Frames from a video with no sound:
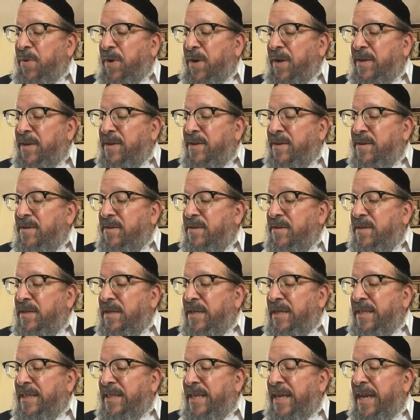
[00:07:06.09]
but
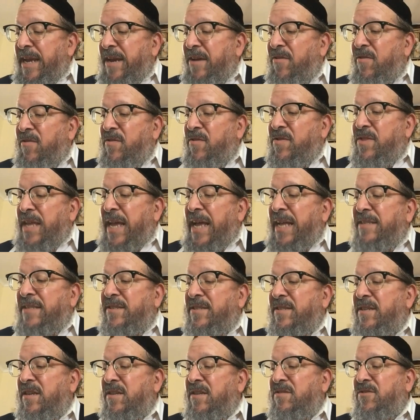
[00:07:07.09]
there
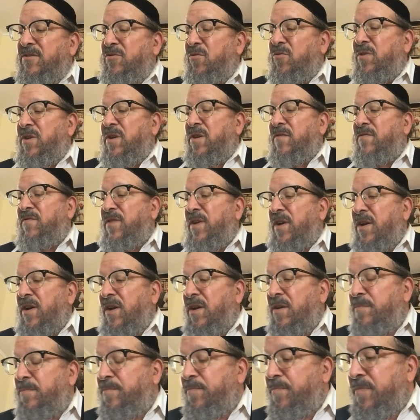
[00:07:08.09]
that's sort of
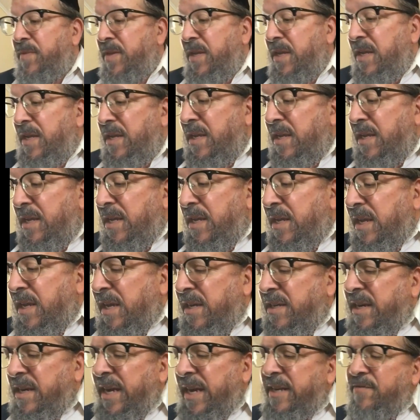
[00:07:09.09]
um,
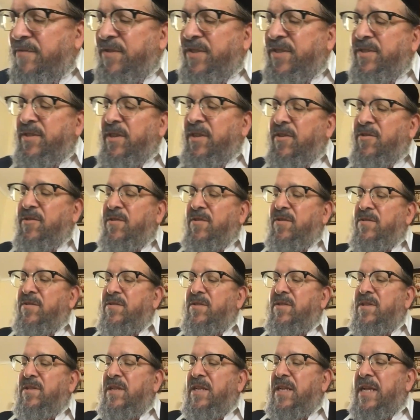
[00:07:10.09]
a kind of
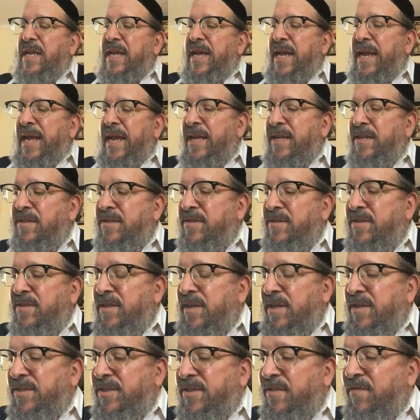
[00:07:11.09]
subtle and
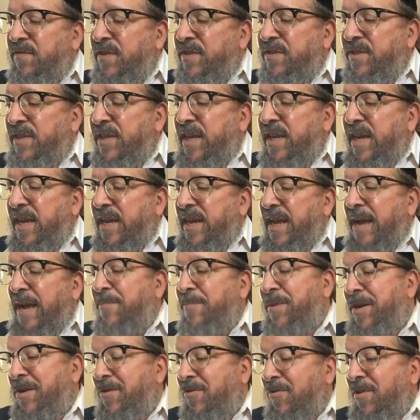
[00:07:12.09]
uh, sophisticated i'm
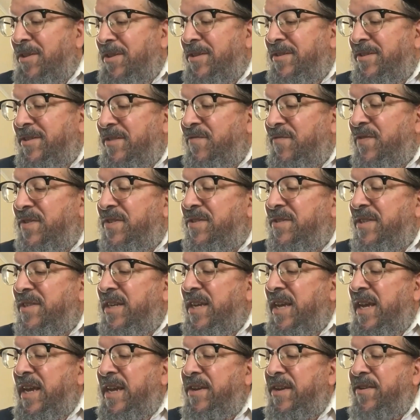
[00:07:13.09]
going to call it
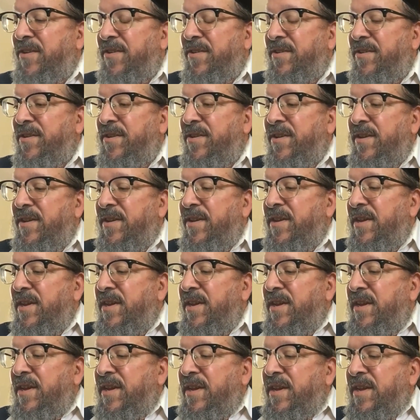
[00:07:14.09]
sophisticated
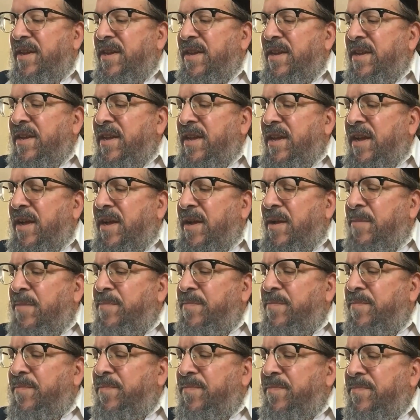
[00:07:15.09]

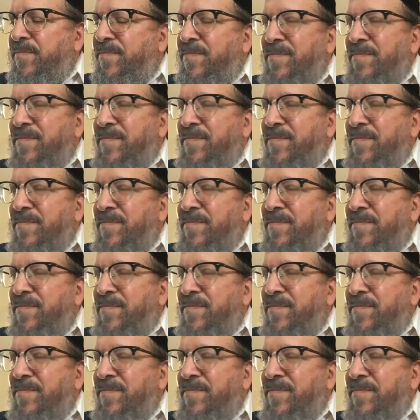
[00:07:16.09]
um,